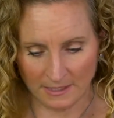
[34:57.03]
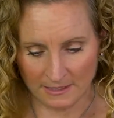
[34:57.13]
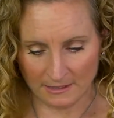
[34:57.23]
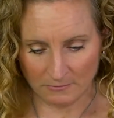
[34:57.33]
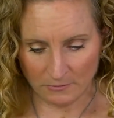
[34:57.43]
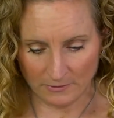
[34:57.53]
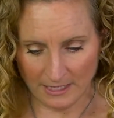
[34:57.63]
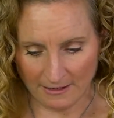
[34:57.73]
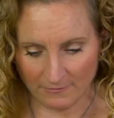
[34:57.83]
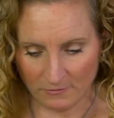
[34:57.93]
See what we
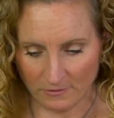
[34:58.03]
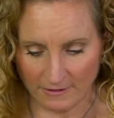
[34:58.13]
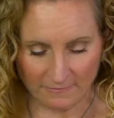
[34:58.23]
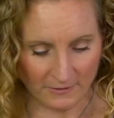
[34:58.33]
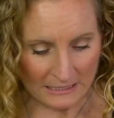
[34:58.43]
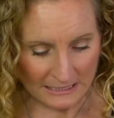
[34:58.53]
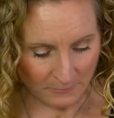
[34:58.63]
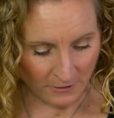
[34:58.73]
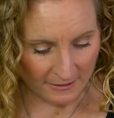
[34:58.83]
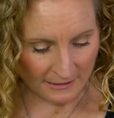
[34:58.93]
have going on for
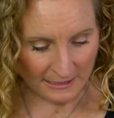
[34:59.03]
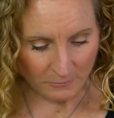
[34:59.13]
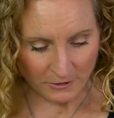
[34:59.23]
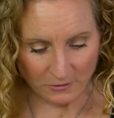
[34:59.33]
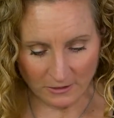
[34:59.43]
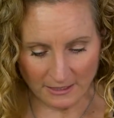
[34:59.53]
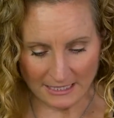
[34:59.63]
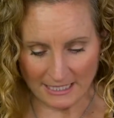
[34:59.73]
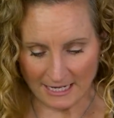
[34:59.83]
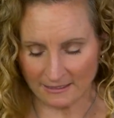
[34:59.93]
Libra. And Libra, you got the
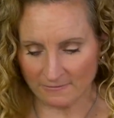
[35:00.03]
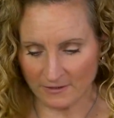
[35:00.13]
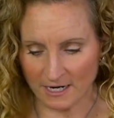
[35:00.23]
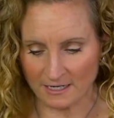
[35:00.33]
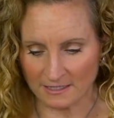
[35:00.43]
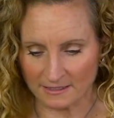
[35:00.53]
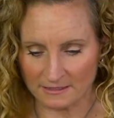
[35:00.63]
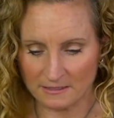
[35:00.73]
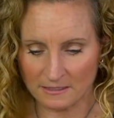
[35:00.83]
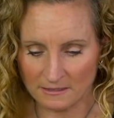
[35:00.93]
Nine of Gardens.